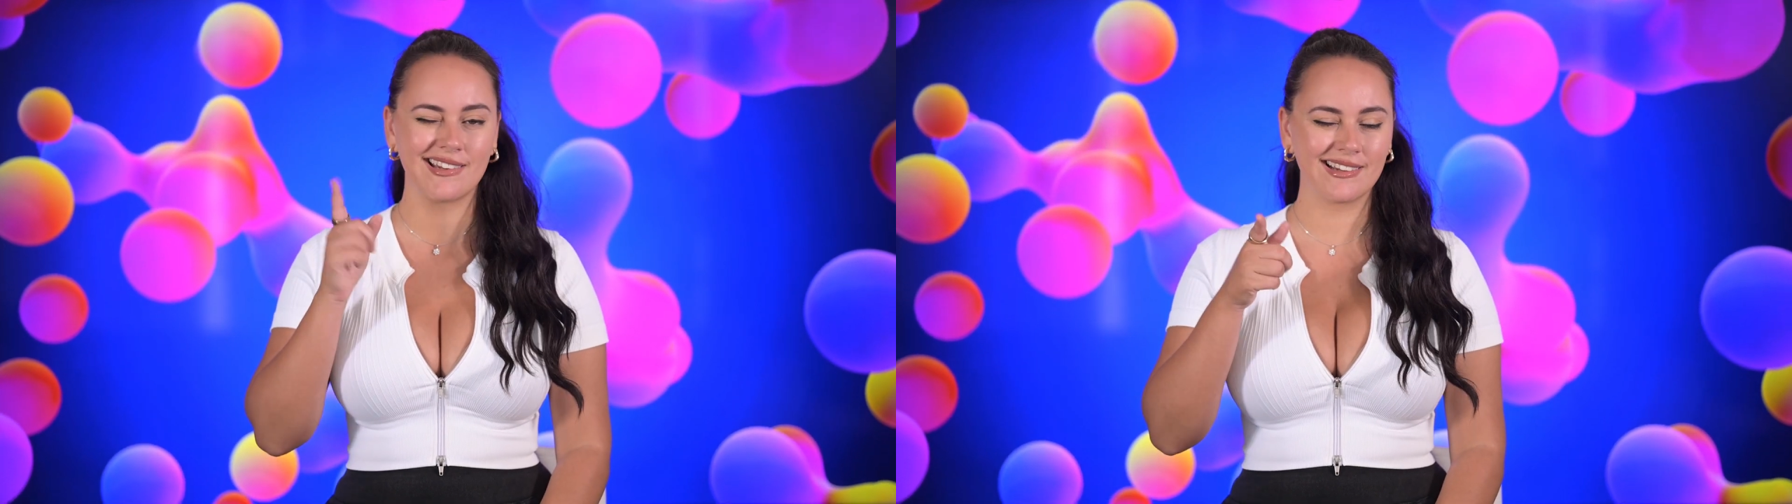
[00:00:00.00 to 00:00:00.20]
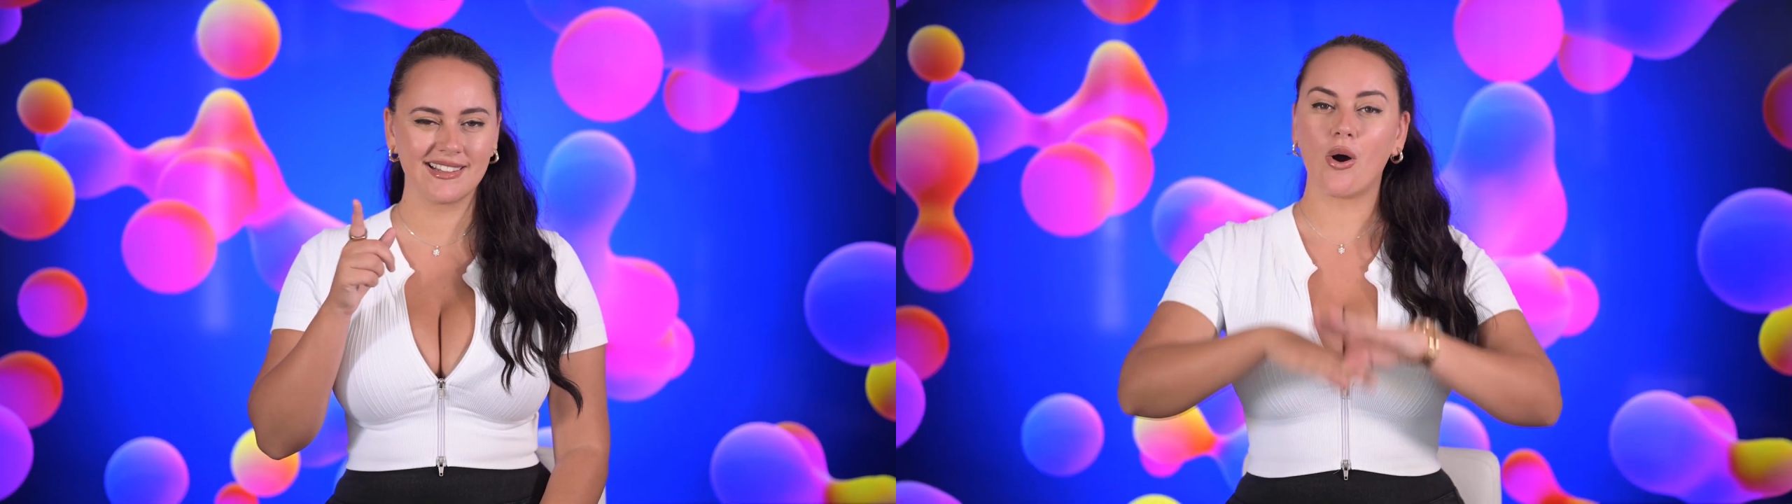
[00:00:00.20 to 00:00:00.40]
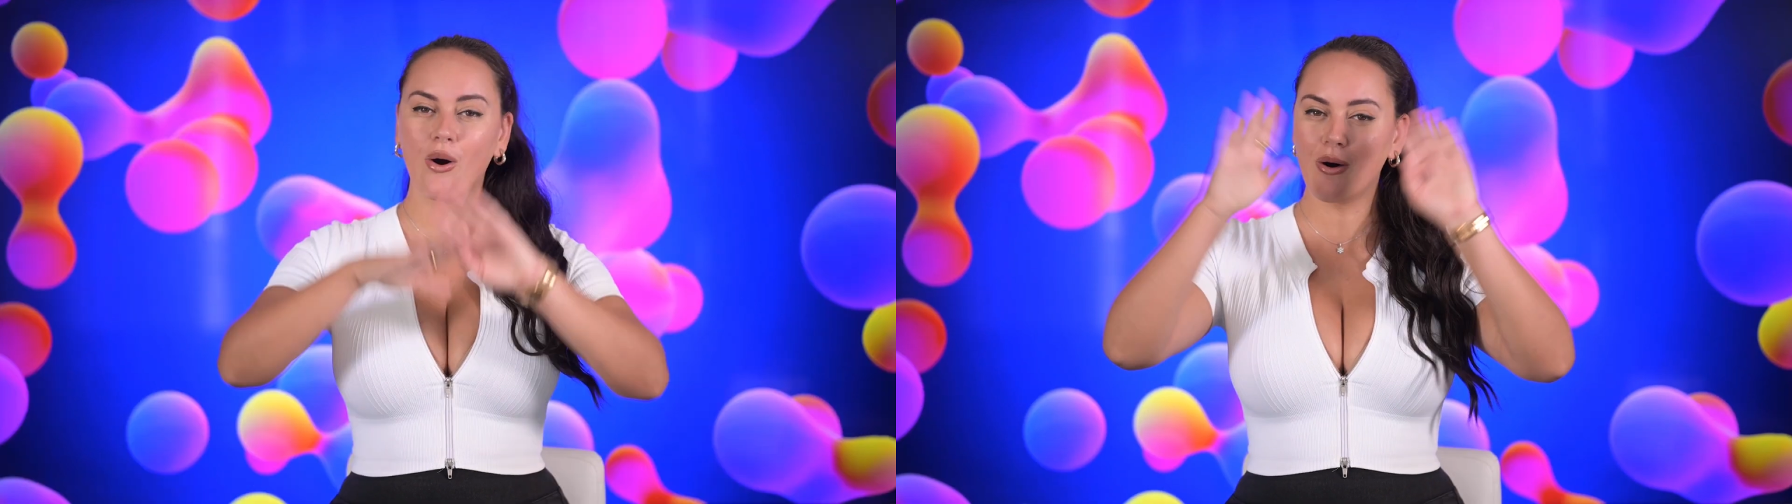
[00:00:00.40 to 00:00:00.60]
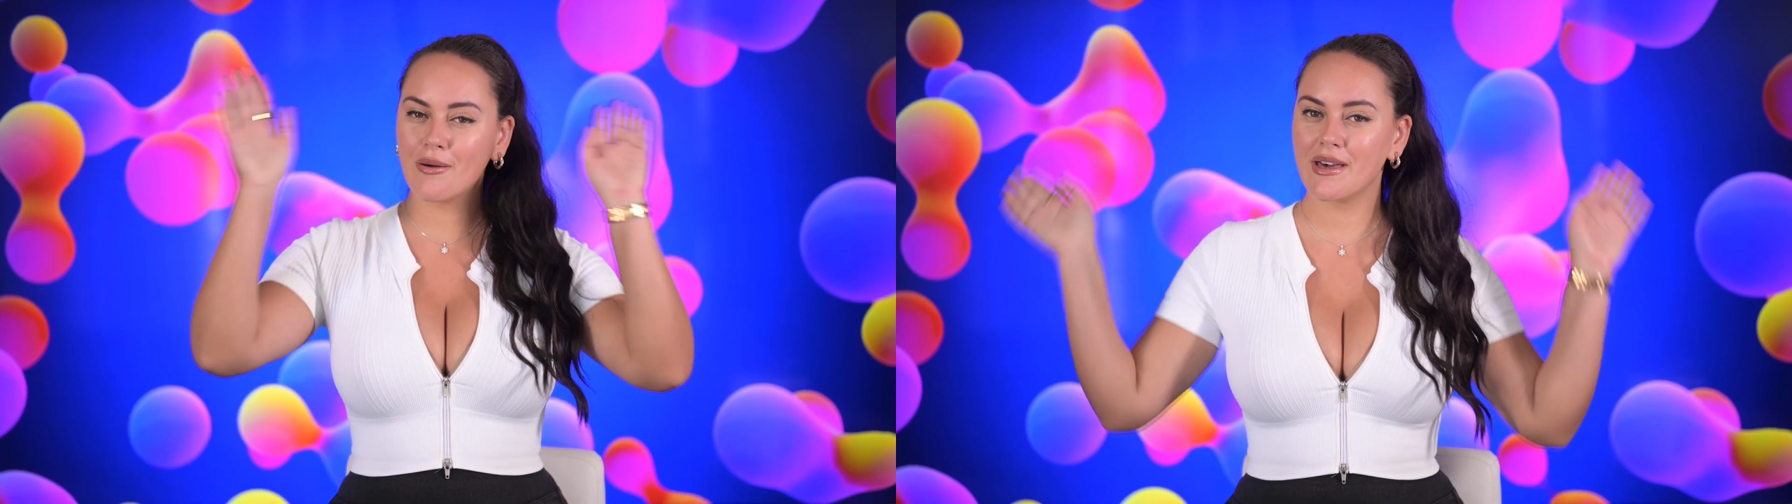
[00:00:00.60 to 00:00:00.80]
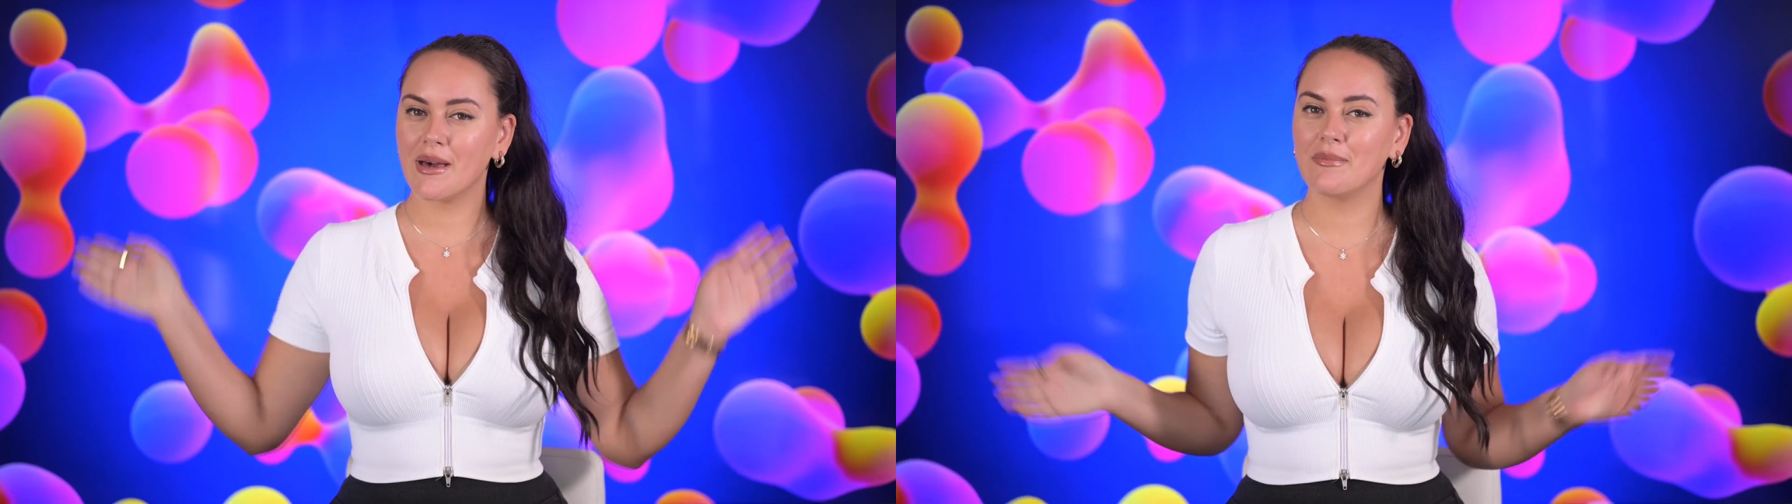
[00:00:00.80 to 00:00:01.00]
With
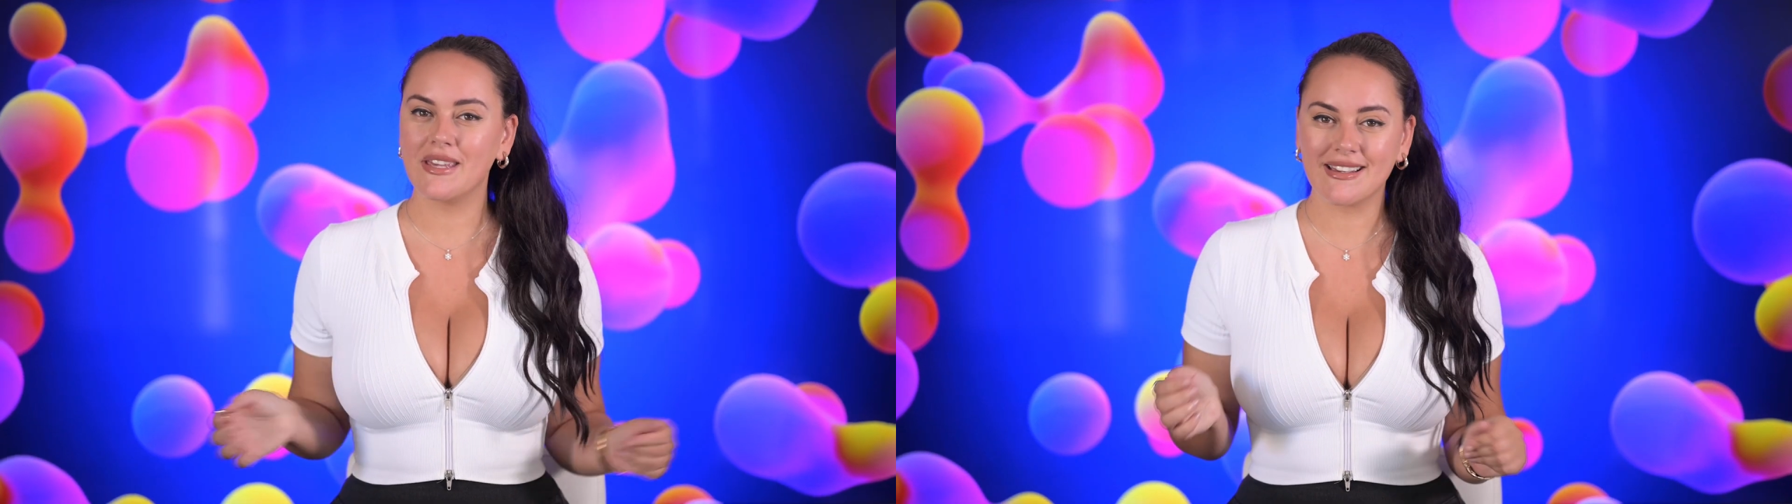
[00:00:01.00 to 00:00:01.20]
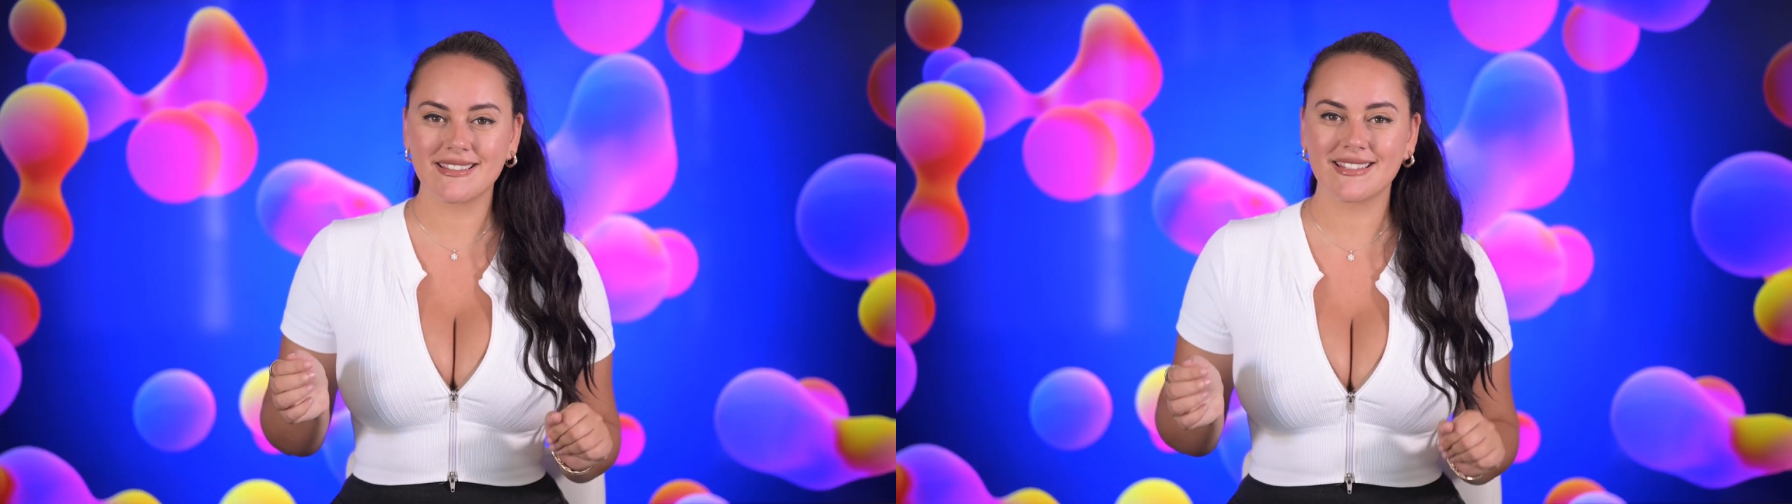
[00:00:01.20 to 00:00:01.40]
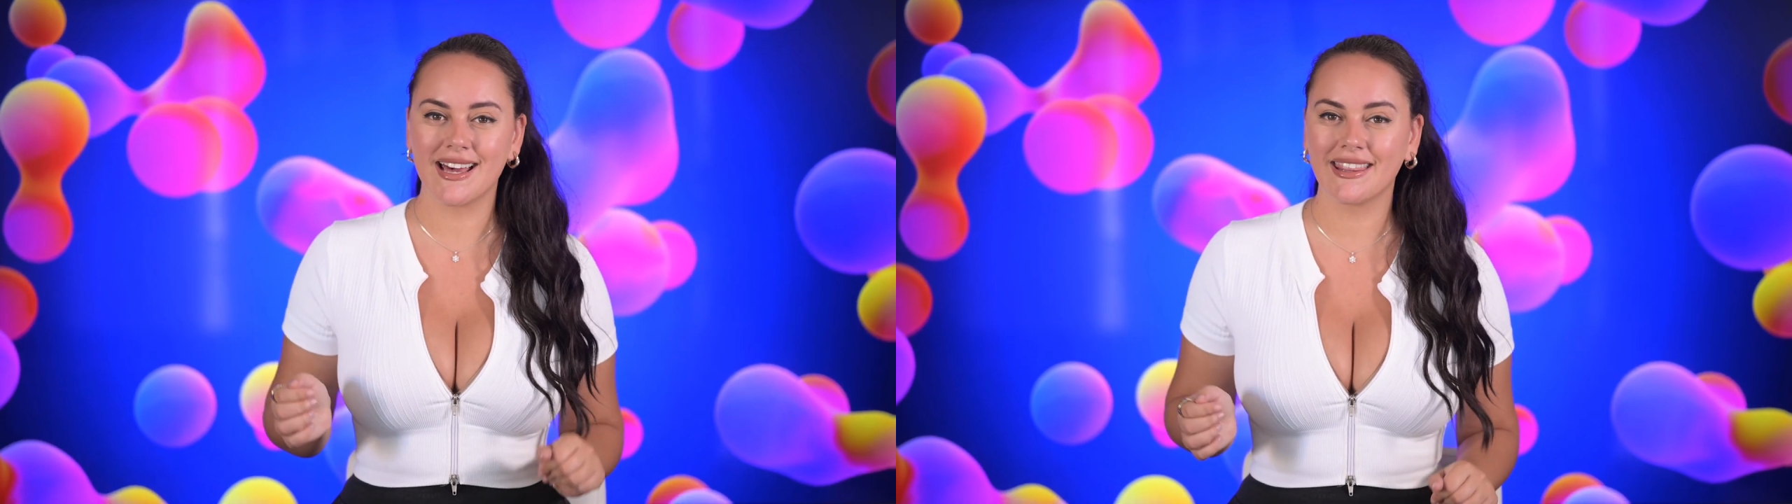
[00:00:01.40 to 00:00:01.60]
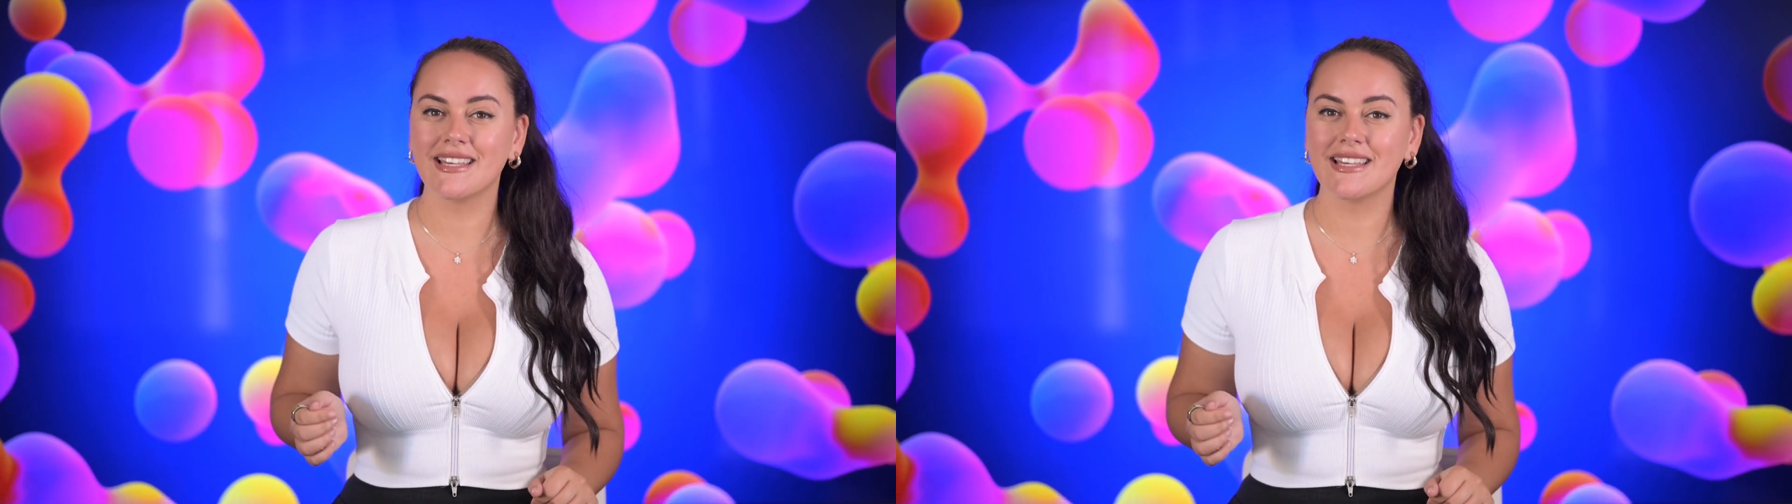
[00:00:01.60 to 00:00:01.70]
all that being said,